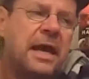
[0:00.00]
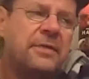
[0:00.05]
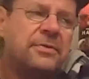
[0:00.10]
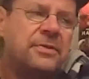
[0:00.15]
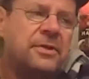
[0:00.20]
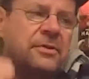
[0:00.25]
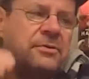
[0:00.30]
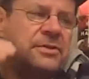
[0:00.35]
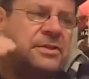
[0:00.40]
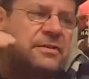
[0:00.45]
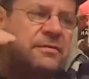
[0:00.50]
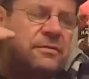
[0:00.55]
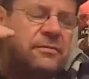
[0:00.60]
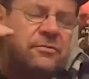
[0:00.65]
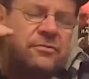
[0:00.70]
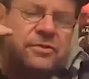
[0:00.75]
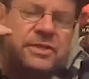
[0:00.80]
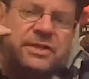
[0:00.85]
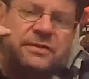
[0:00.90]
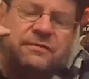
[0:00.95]
And the de
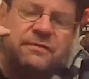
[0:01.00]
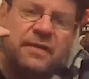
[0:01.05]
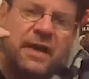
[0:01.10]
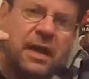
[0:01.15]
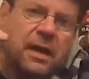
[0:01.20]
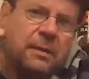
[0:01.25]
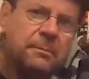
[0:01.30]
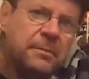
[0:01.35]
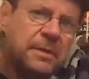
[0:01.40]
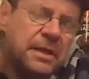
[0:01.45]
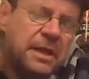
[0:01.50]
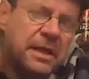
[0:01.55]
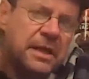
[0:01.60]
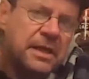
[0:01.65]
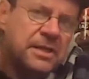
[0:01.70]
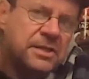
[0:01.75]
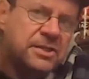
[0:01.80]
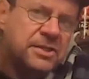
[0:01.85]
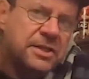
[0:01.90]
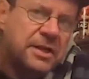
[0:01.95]
development
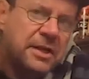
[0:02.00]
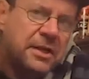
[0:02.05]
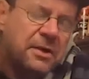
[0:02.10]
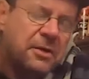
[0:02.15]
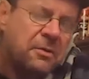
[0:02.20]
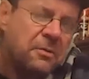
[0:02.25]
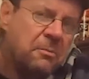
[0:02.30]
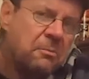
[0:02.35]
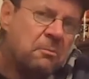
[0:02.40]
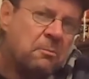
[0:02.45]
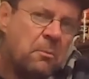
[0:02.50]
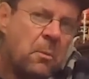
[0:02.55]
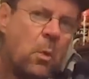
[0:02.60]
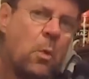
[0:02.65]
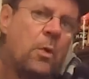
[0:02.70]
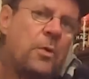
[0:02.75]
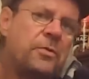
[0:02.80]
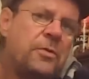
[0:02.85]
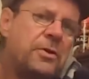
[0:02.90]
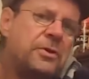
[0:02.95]
is
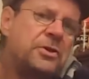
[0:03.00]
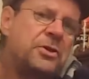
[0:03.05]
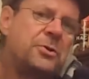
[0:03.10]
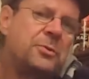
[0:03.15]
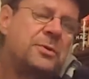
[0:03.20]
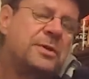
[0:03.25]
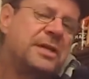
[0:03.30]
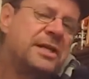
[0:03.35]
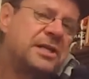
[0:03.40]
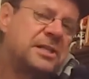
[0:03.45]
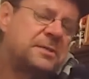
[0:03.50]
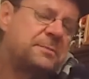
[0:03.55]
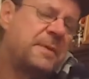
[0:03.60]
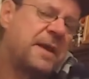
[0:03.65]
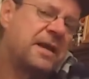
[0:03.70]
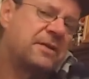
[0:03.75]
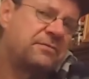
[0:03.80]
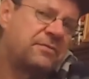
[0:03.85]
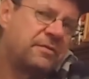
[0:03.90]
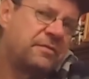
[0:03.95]
more than you would
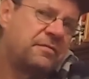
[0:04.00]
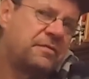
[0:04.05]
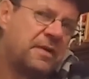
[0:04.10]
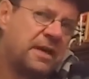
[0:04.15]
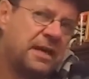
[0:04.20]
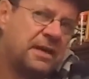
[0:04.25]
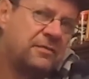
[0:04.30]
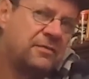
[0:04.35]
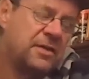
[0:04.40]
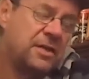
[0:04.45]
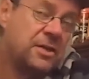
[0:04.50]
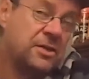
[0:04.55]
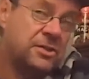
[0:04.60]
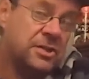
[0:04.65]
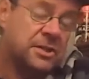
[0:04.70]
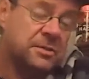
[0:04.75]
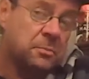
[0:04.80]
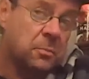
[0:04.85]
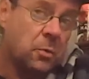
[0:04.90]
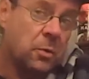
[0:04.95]
expect for five
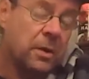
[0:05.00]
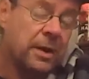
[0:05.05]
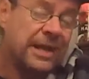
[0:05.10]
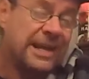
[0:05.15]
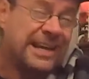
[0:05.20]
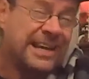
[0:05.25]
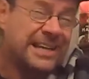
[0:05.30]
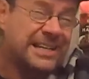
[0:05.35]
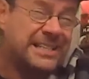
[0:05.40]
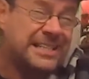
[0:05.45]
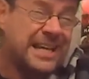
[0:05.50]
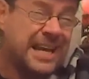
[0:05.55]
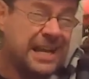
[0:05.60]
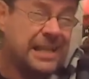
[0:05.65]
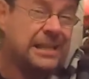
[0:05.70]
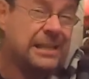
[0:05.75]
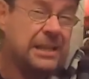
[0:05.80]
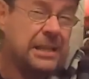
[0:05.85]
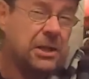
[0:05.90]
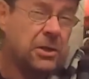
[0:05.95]
years. It's more like a
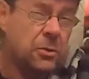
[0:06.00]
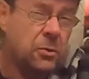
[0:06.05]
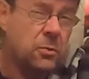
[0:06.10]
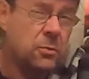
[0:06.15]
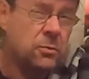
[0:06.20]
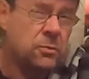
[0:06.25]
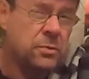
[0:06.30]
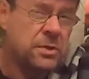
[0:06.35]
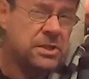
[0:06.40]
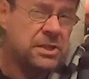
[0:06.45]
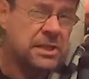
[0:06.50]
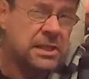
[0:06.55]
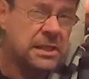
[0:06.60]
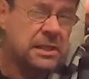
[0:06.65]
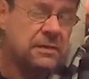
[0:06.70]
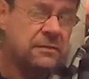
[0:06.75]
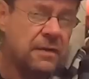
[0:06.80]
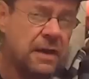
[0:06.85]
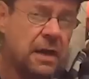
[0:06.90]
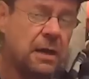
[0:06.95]
ten-year-old
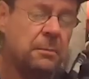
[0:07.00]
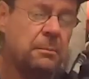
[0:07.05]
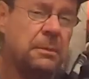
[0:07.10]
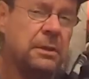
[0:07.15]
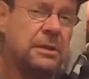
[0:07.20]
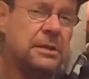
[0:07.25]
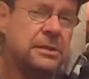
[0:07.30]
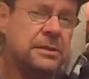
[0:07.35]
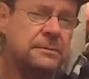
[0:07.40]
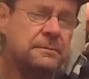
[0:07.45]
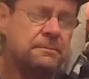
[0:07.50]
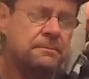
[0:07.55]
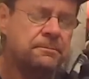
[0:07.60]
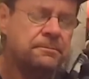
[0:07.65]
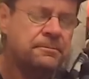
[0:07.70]
whiskey development.